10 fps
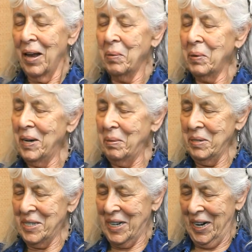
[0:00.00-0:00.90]
And when he
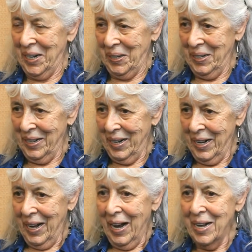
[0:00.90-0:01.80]
was there,
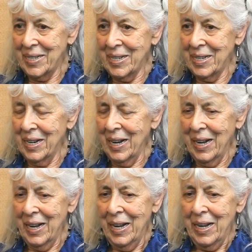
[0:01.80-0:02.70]
I said,
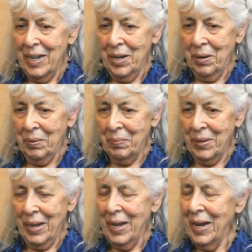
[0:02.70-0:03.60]
you know,
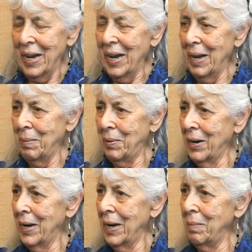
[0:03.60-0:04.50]

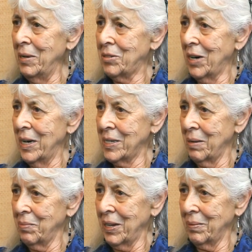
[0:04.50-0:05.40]
Barry, let me try
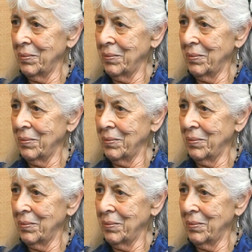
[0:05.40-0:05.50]
something.